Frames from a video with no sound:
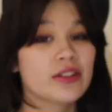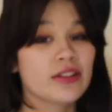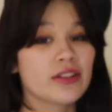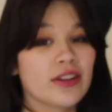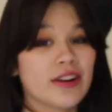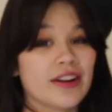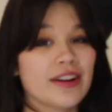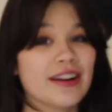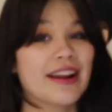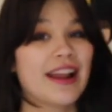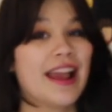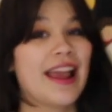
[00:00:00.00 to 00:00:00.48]

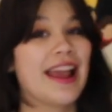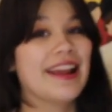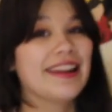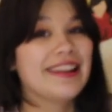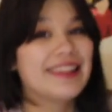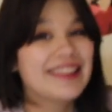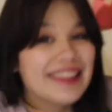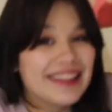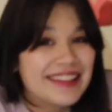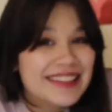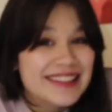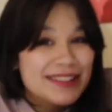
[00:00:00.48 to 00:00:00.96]
shirt
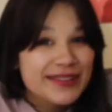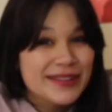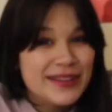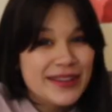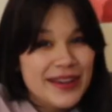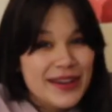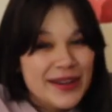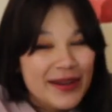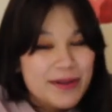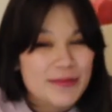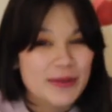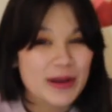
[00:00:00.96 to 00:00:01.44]
and these
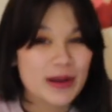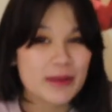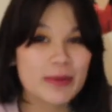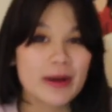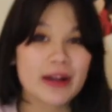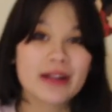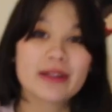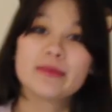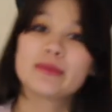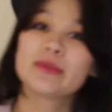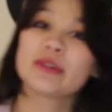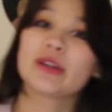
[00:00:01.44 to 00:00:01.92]
bell
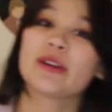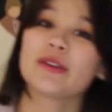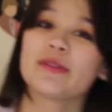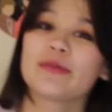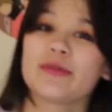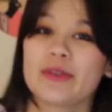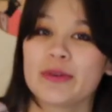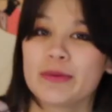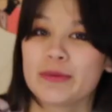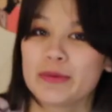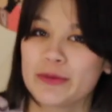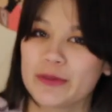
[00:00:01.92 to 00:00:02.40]
bottoms are
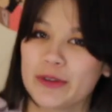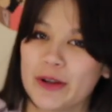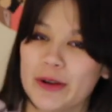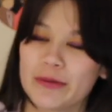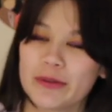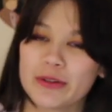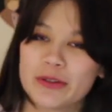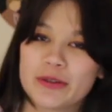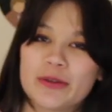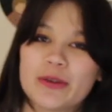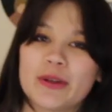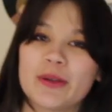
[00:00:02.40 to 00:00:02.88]
from
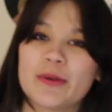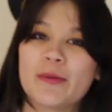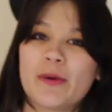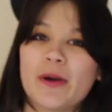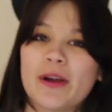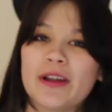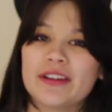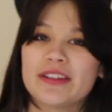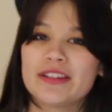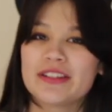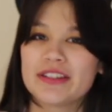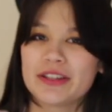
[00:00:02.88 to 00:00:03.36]
Forever
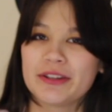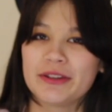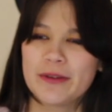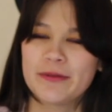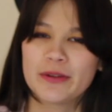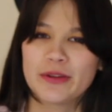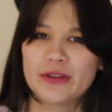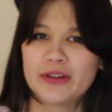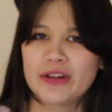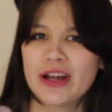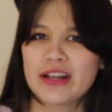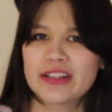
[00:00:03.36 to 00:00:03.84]
21, so
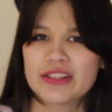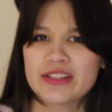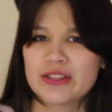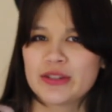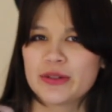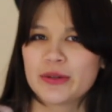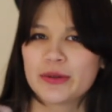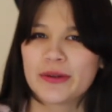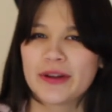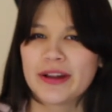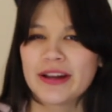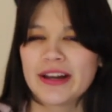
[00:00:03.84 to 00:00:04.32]
if you're not
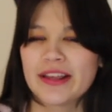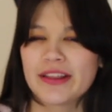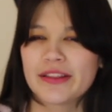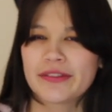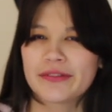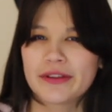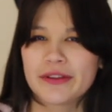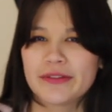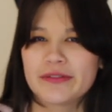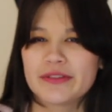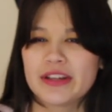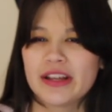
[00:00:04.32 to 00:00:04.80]
so great at
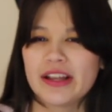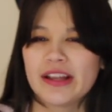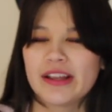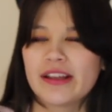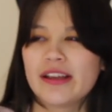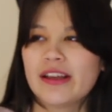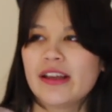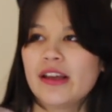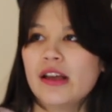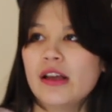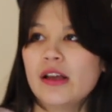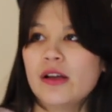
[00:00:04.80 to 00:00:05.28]

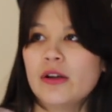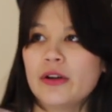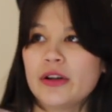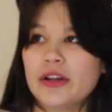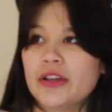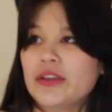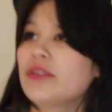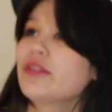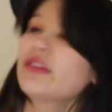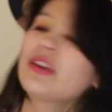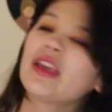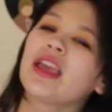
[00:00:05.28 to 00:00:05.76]
thrifting or
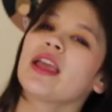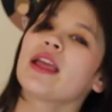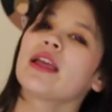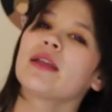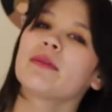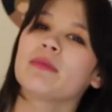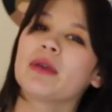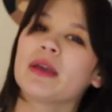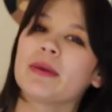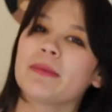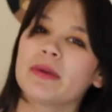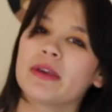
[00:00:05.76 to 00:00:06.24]
you
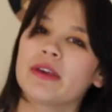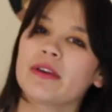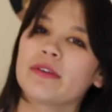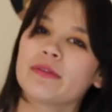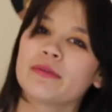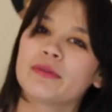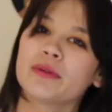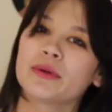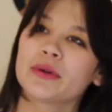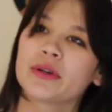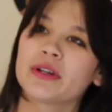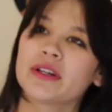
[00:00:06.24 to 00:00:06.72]
can't maybe
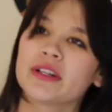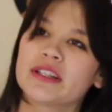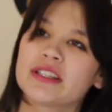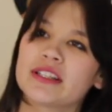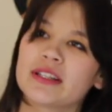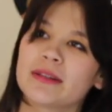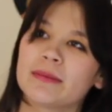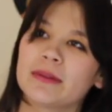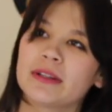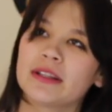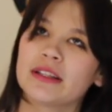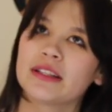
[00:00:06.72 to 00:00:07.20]
afford
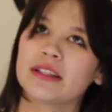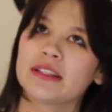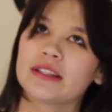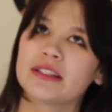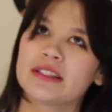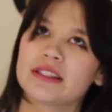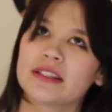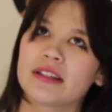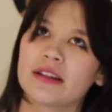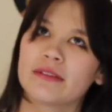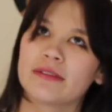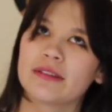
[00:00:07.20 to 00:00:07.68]
some of the
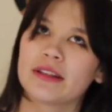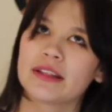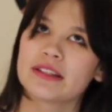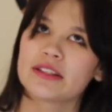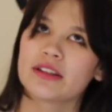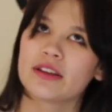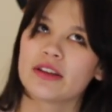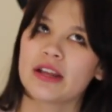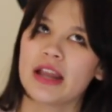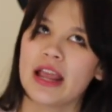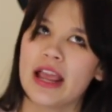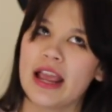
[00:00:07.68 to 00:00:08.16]
stuff
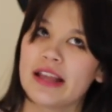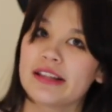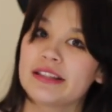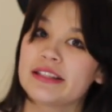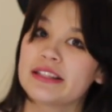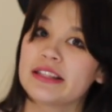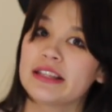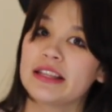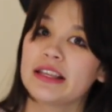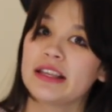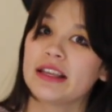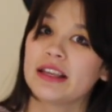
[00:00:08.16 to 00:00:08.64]
that's on
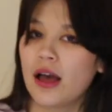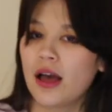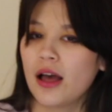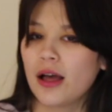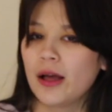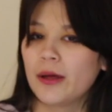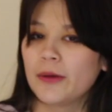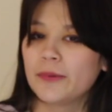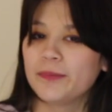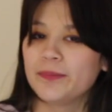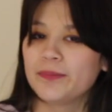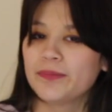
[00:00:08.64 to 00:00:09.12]
Etsy,
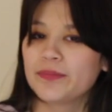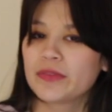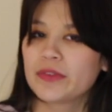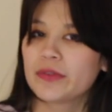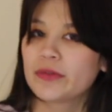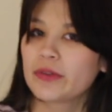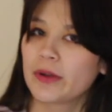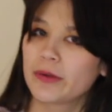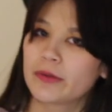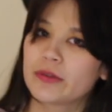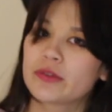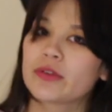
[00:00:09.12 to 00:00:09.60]

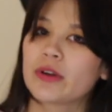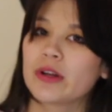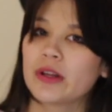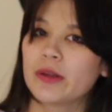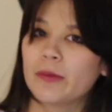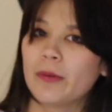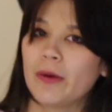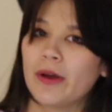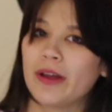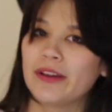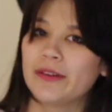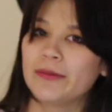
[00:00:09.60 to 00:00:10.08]
Forever
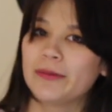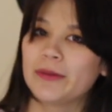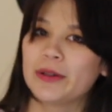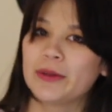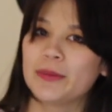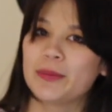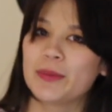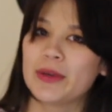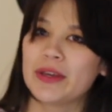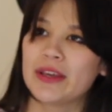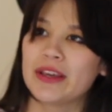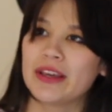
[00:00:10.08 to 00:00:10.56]
21
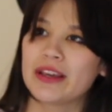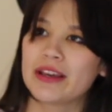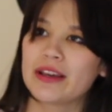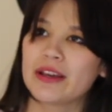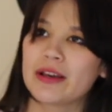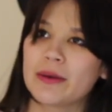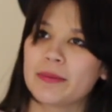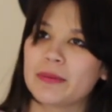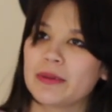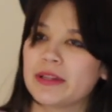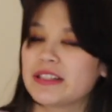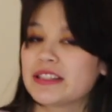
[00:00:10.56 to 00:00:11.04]
would be
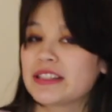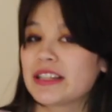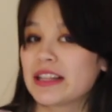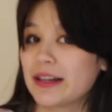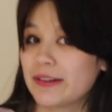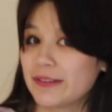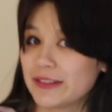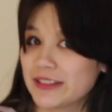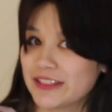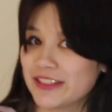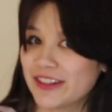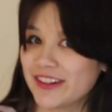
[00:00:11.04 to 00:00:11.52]
a place that
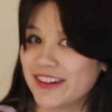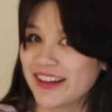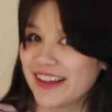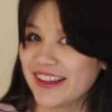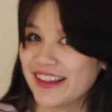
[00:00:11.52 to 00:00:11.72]
I would start